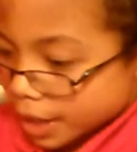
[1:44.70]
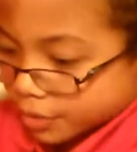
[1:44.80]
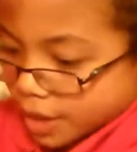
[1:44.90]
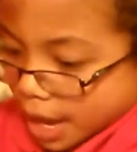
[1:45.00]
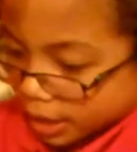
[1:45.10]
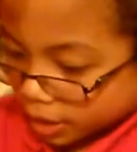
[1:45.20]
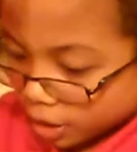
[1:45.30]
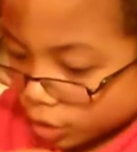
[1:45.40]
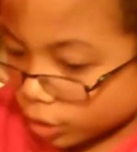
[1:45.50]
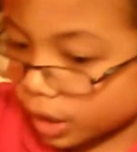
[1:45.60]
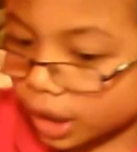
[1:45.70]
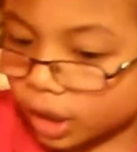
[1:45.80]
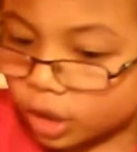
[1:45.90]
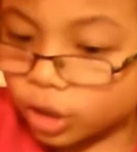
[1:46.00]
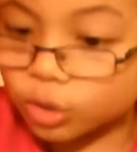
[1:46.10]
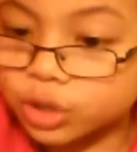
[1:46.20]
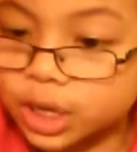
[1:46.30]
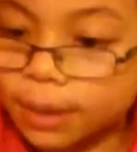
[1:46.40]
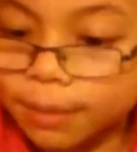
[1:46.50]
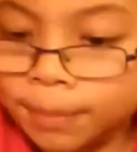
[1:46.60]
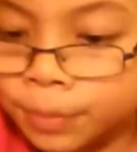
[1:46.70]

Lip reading: And then you get a Q-tip.